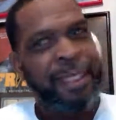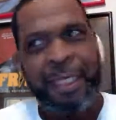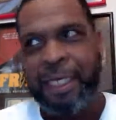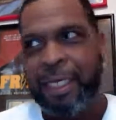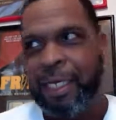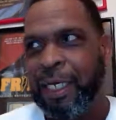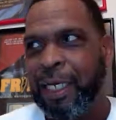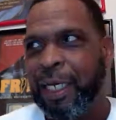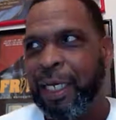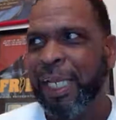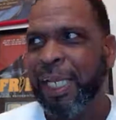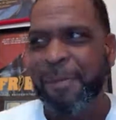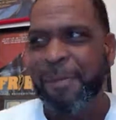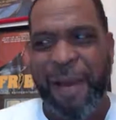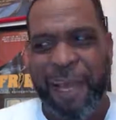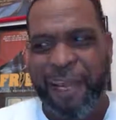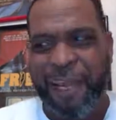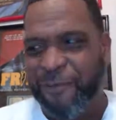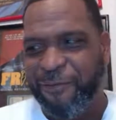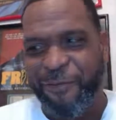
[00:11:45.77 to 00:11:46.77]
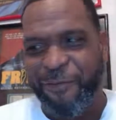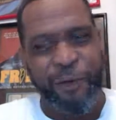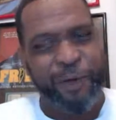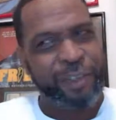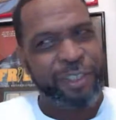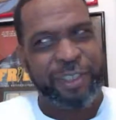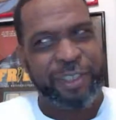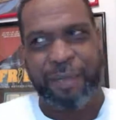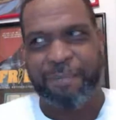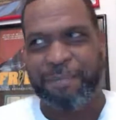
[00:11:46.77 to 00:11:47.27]
anybody that force
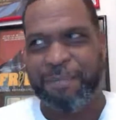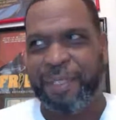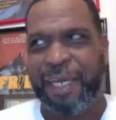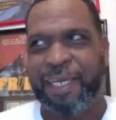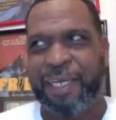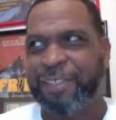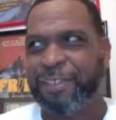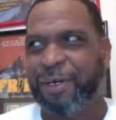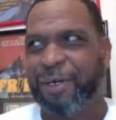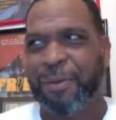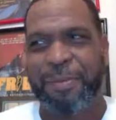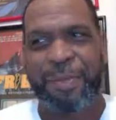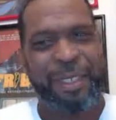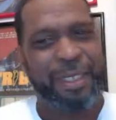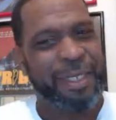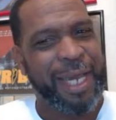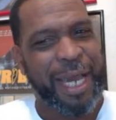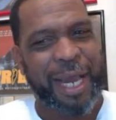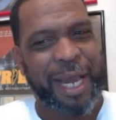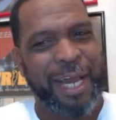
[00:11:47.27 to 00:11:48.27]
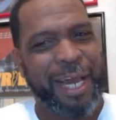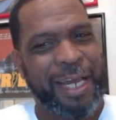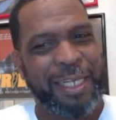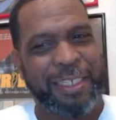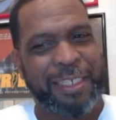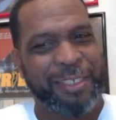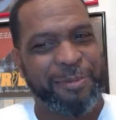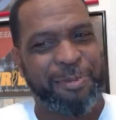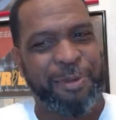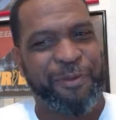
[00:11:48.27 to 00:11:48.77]
some things on me, I
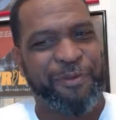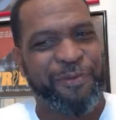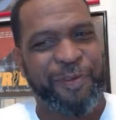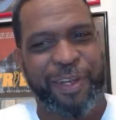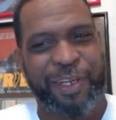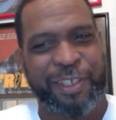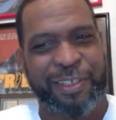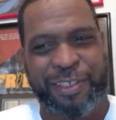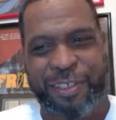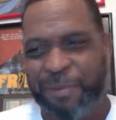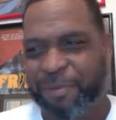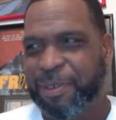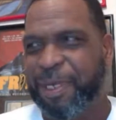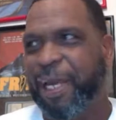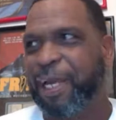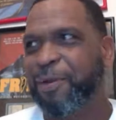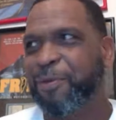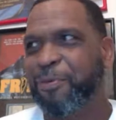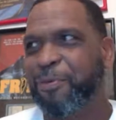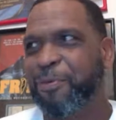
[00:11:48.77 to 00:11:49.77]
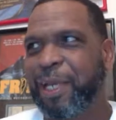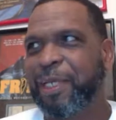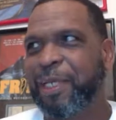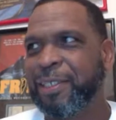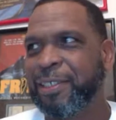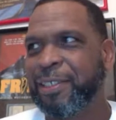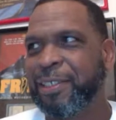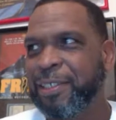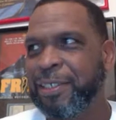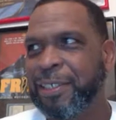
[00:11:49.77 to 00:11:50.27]
just be feeling some kind of way.
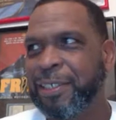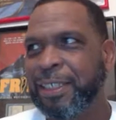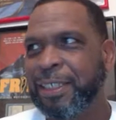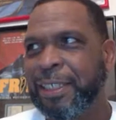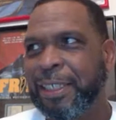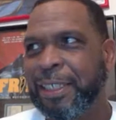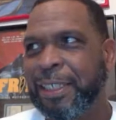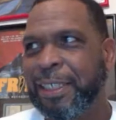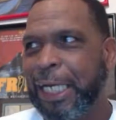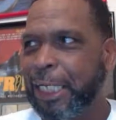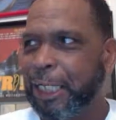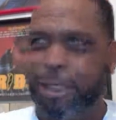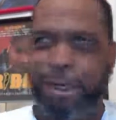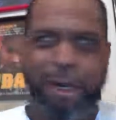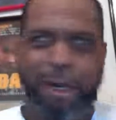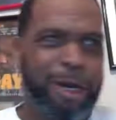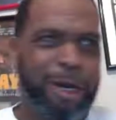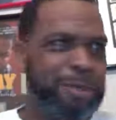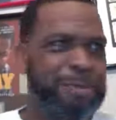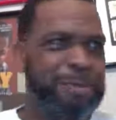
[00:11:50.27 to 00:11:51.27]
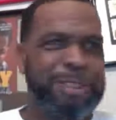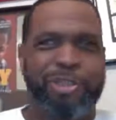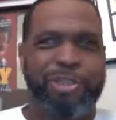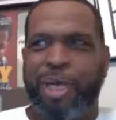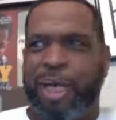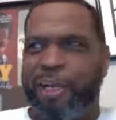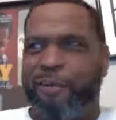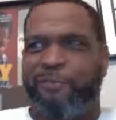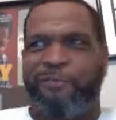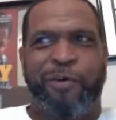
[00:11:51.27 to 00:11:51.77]
Like a girl could be
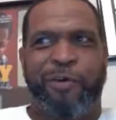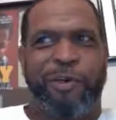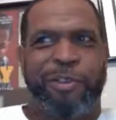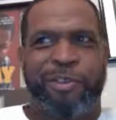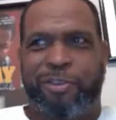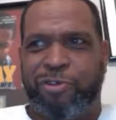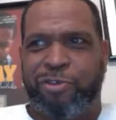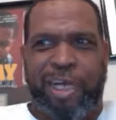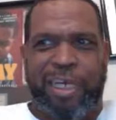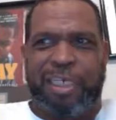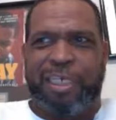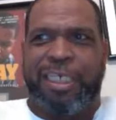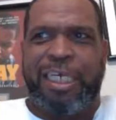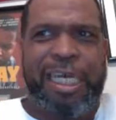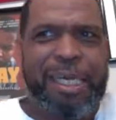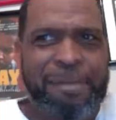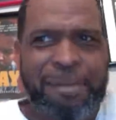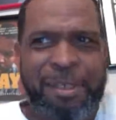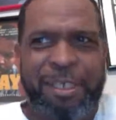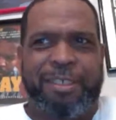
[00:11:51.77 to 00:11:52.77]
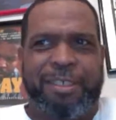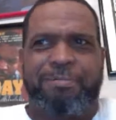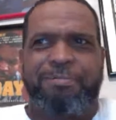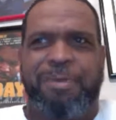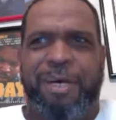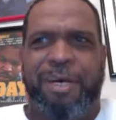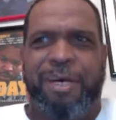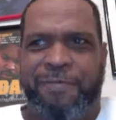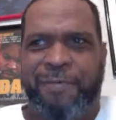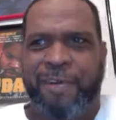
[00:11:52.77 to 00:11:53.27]
trying to give me some
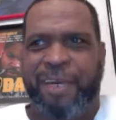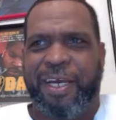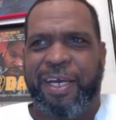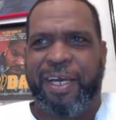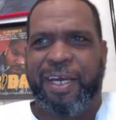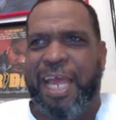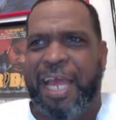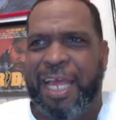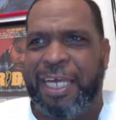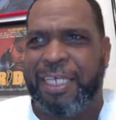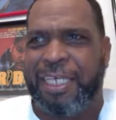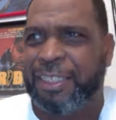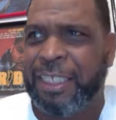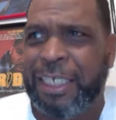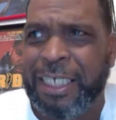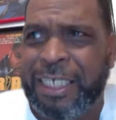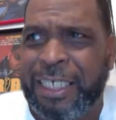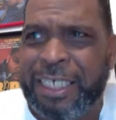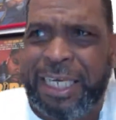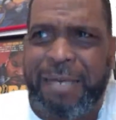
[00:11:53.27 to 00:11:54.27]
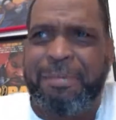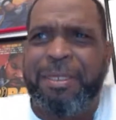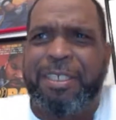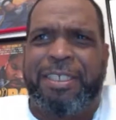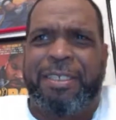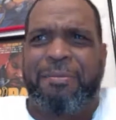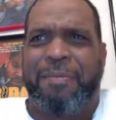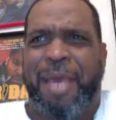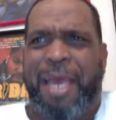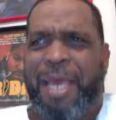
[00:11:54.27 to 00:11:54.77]
motherfucking ass. Give me
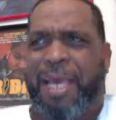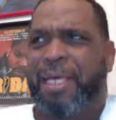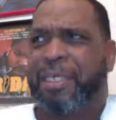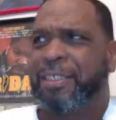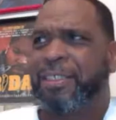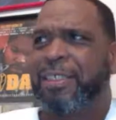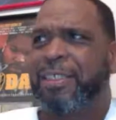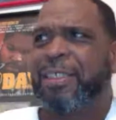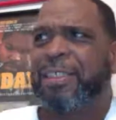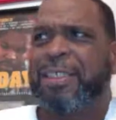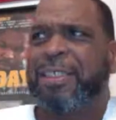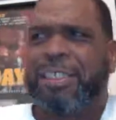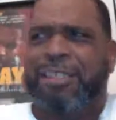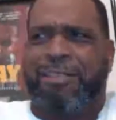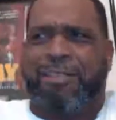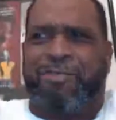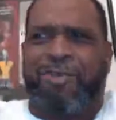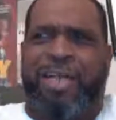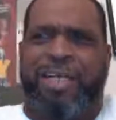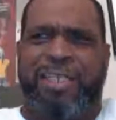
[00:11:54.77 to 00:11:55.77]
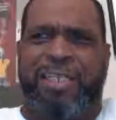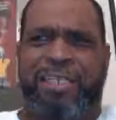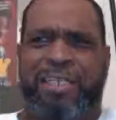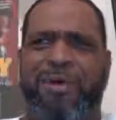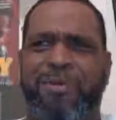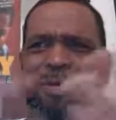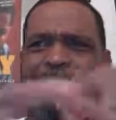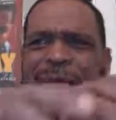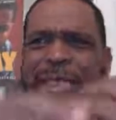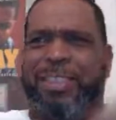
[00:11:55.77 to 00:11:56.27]
some ass. Just trying to
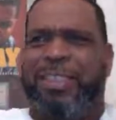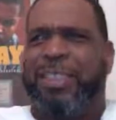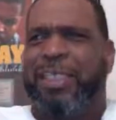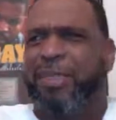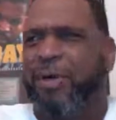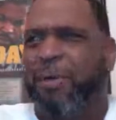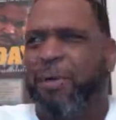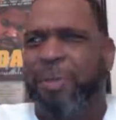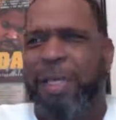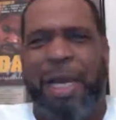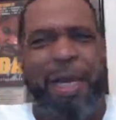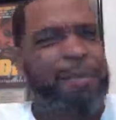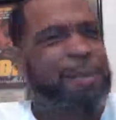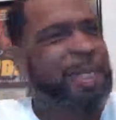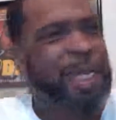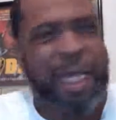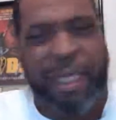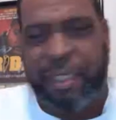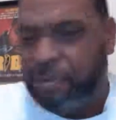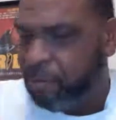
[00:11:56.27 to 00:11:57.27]
throw that shit on me. I'll be like,